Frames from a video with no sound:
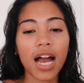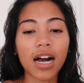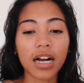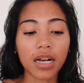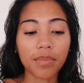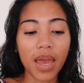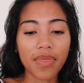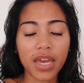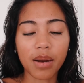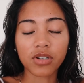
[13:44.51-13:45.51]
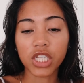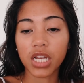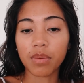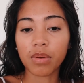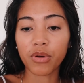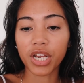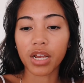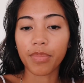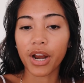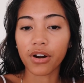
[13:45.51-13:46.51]
And then I'm just gonna be
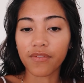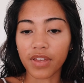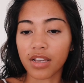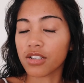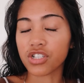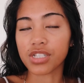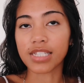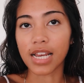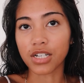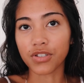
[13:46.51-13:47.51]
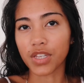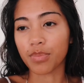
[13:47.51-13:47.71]
bringing a pair of like just sandals,